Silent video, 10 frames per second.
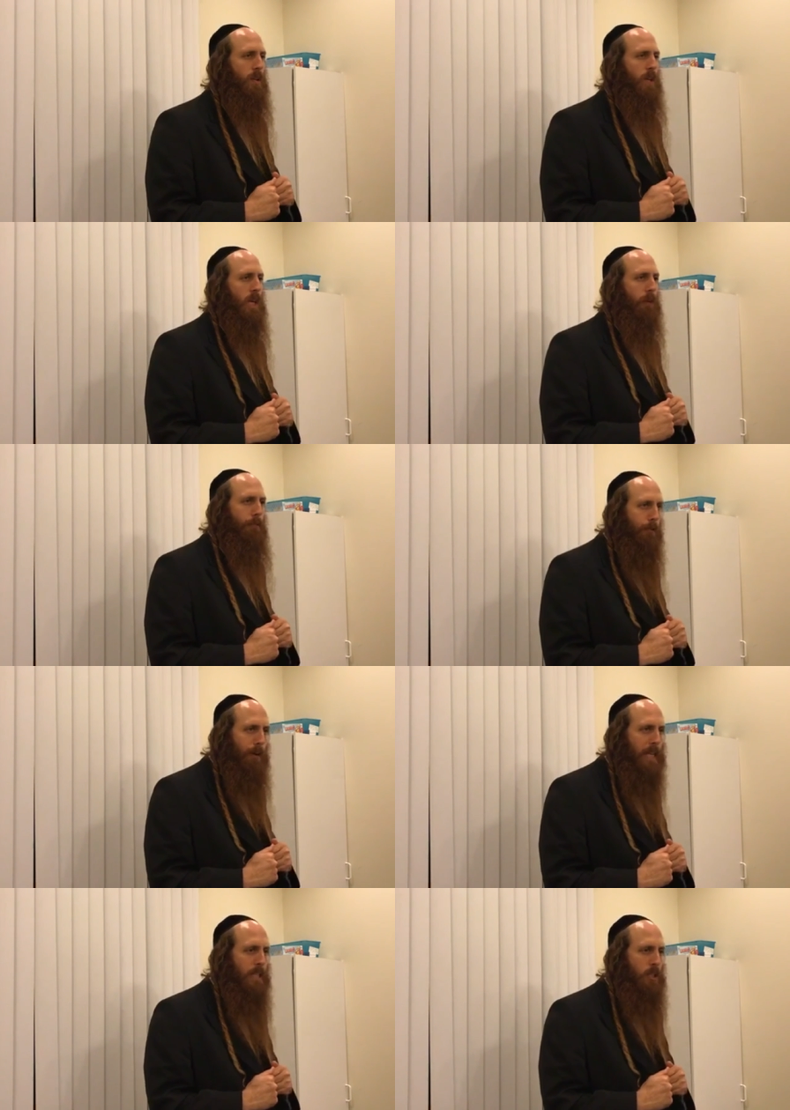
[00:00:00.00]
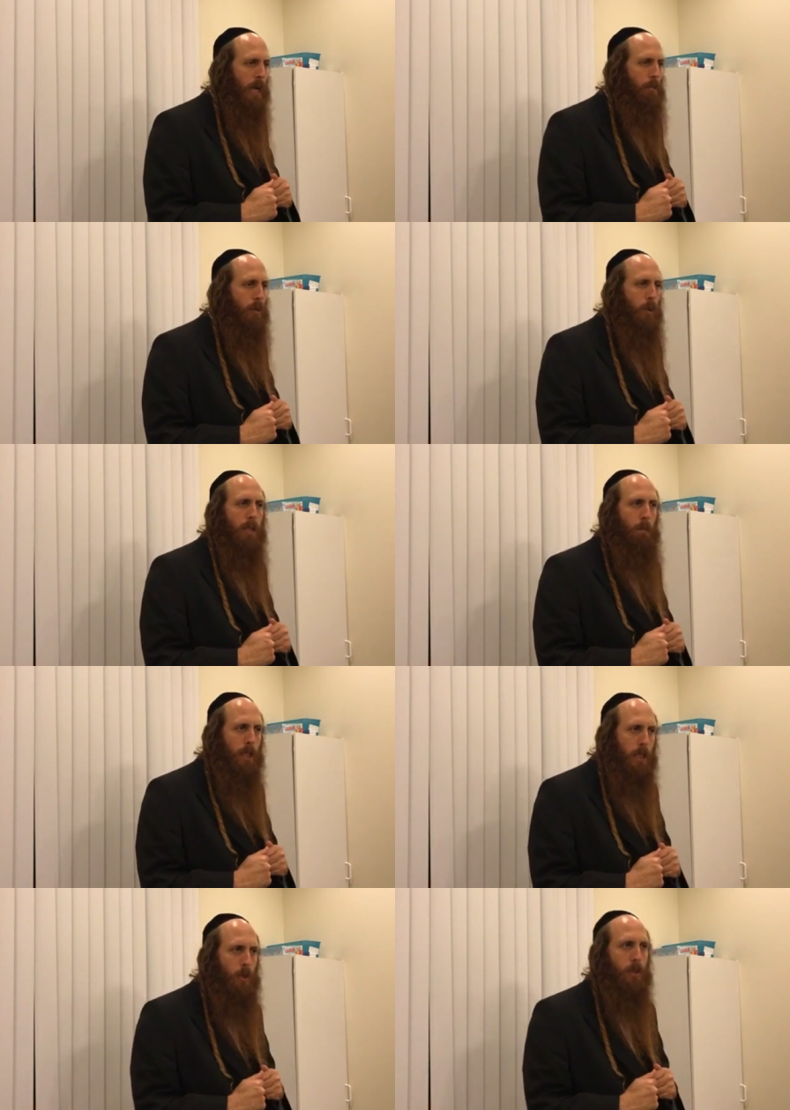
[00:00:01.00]
If you find Hashem through
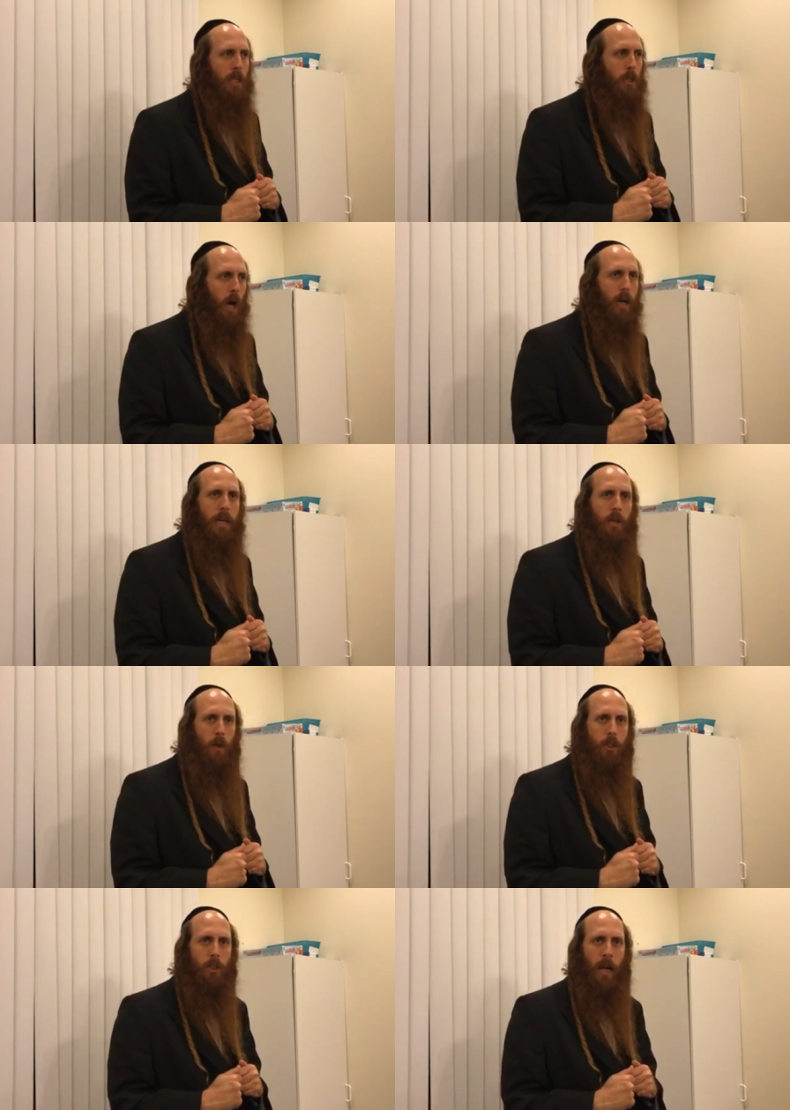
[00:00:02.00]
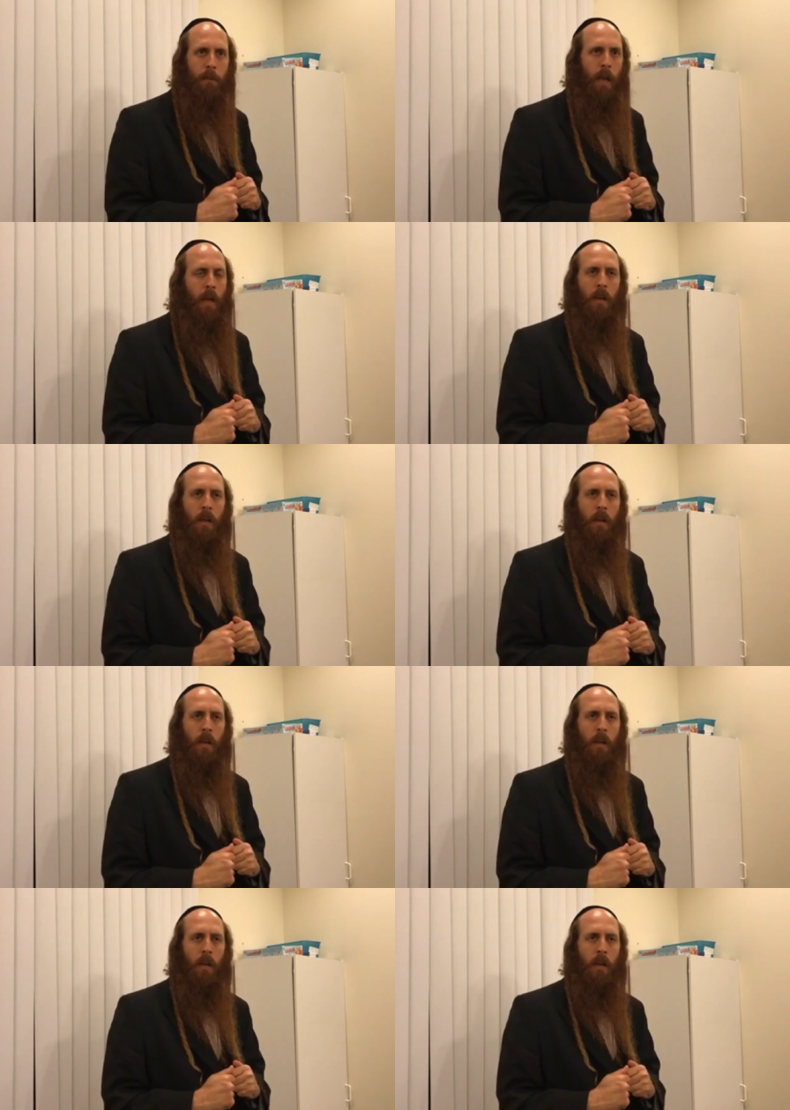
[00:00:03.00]
Hitbodedut and talking to Hashem,